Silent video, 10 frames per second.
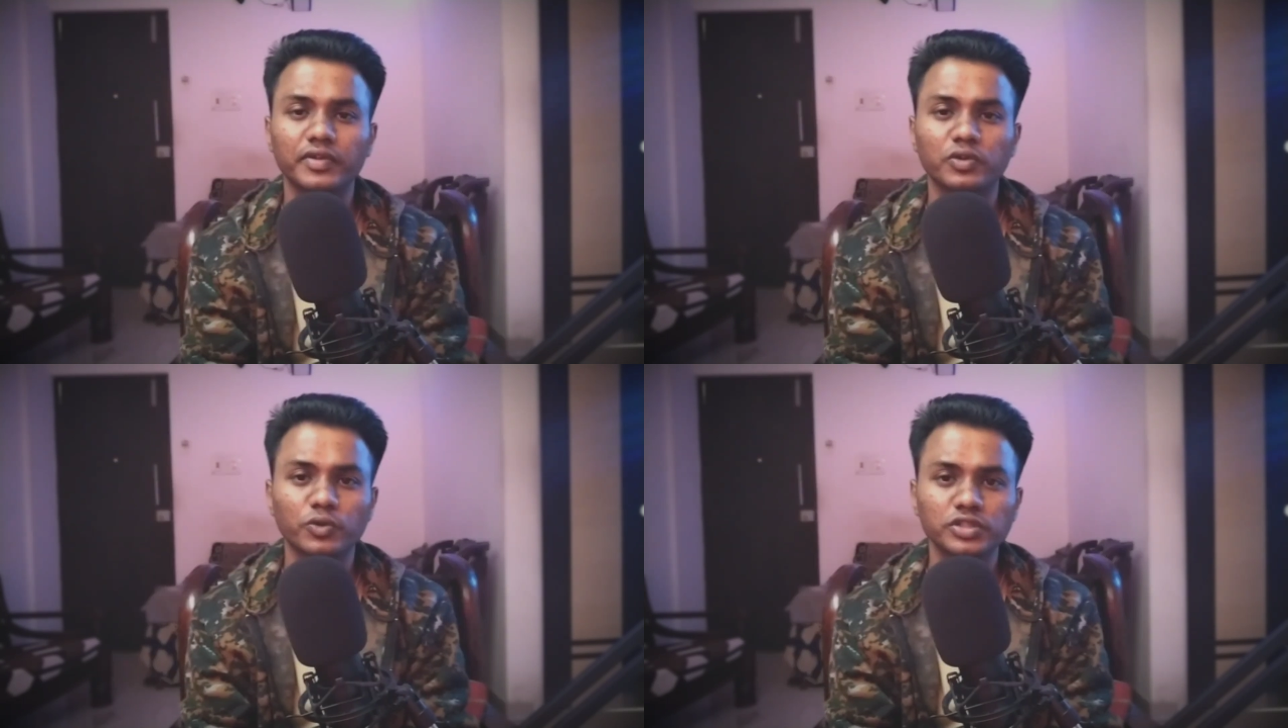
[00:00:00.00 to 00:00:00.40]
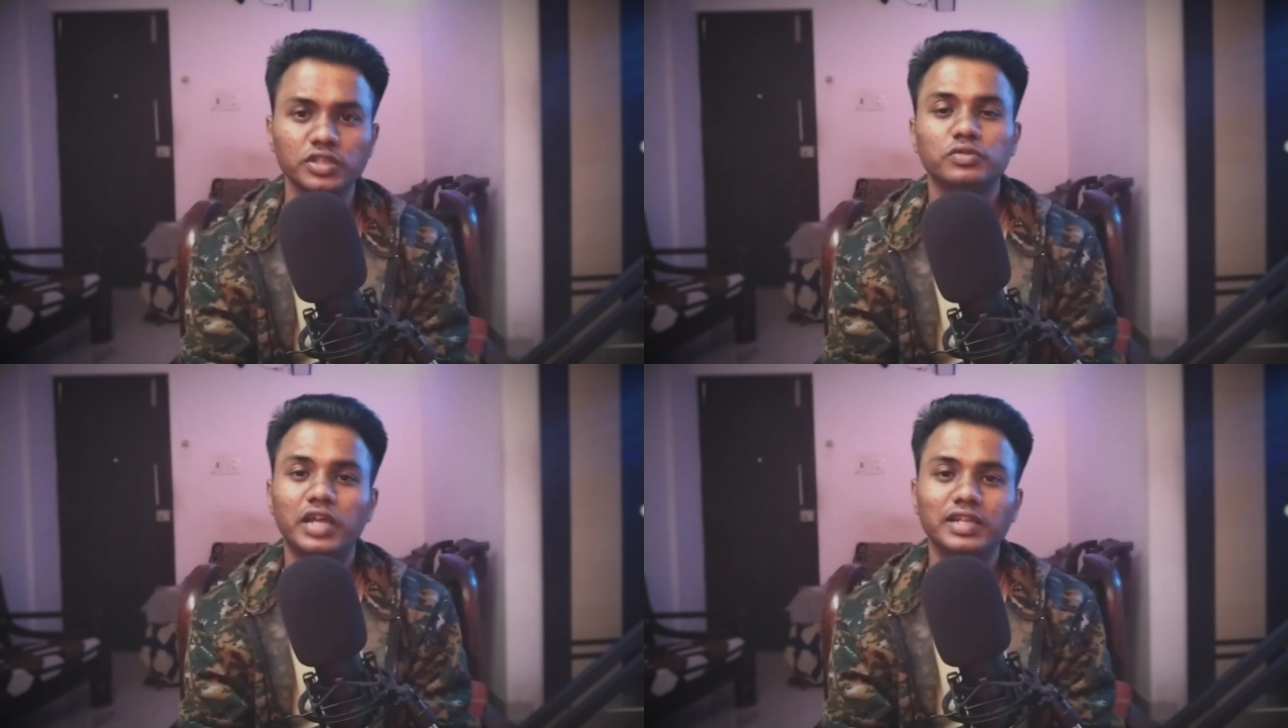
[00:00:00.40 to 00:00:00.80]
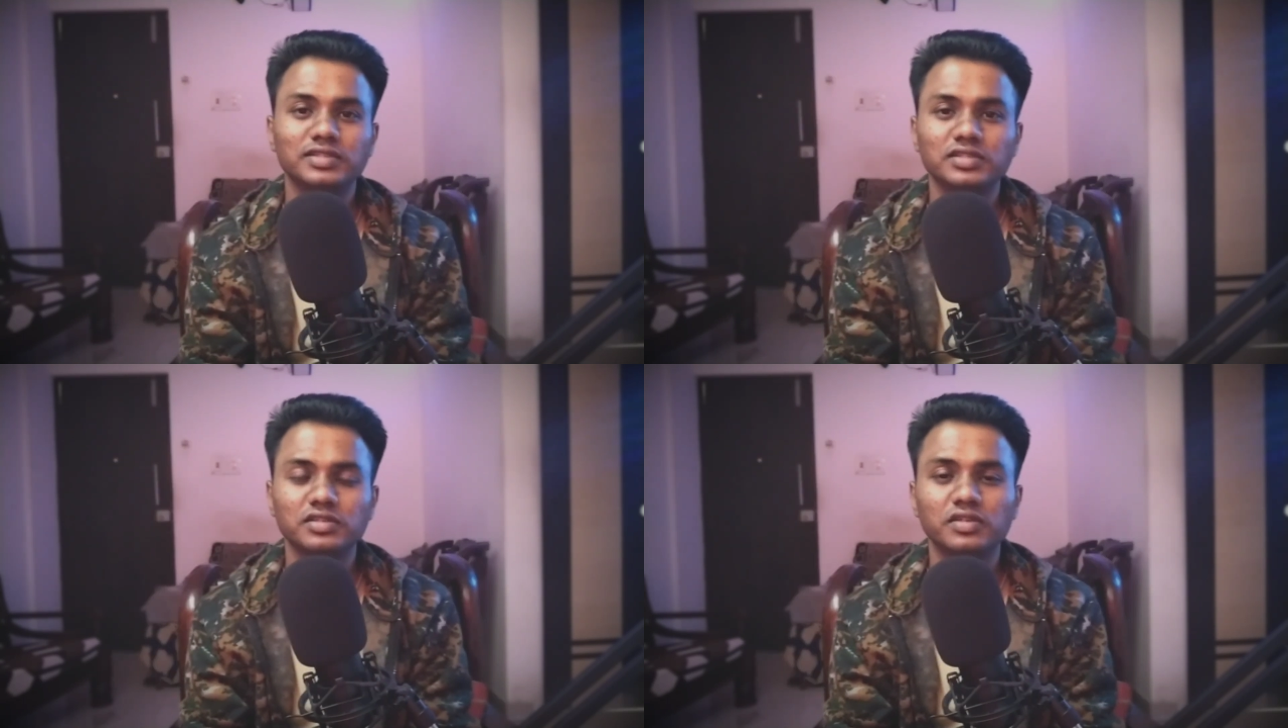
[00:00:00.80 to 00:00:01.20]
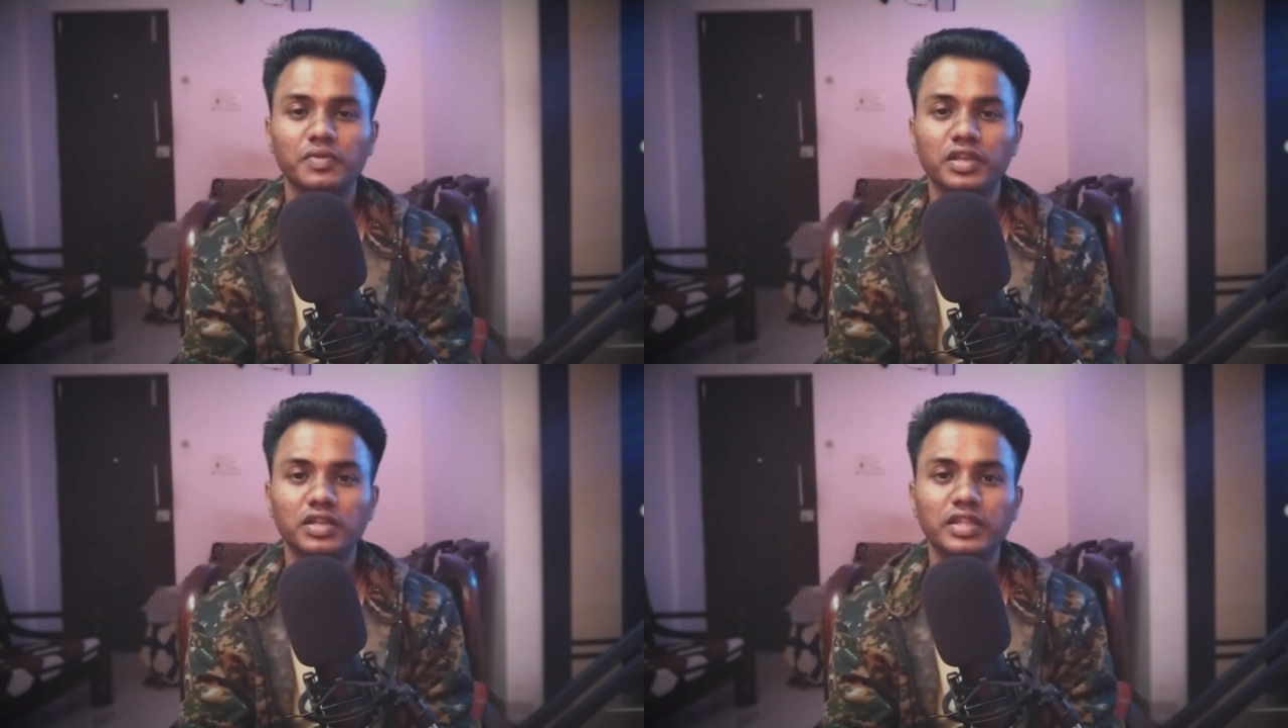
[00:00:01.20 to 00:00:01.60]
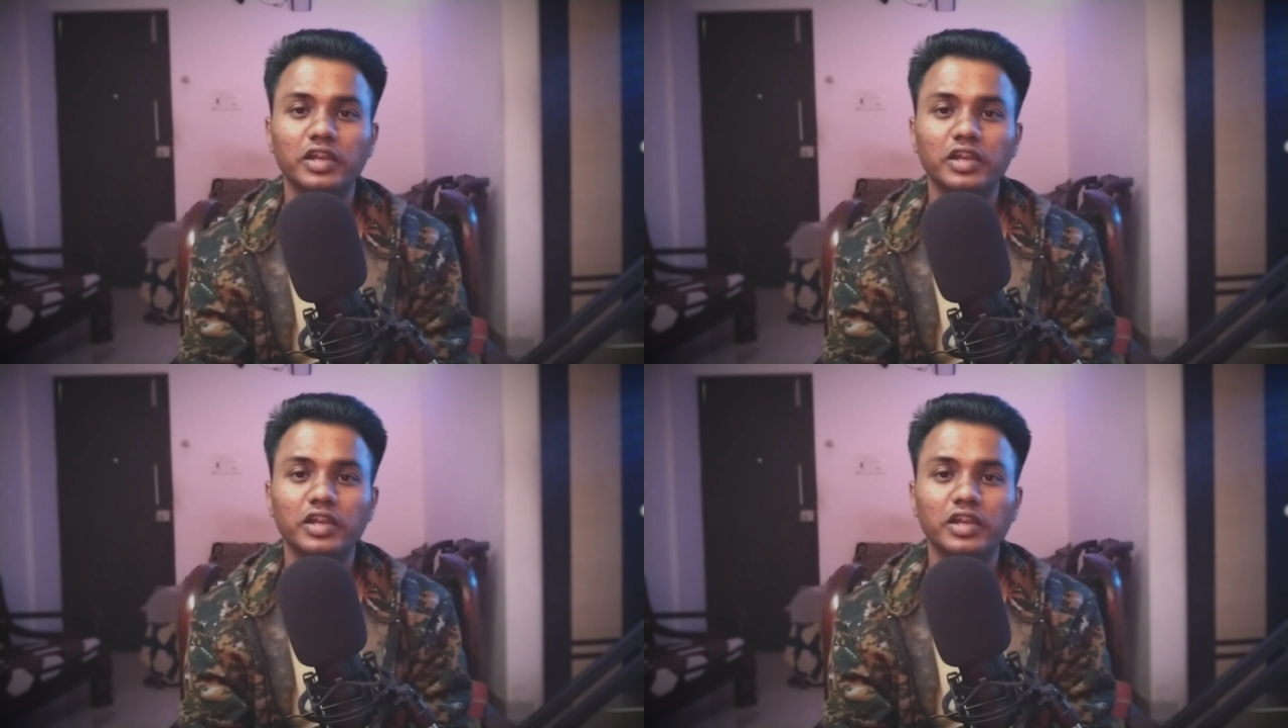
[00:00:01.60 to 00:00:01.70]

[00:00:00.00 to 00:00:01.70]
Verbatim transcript: level course. So that is the certificate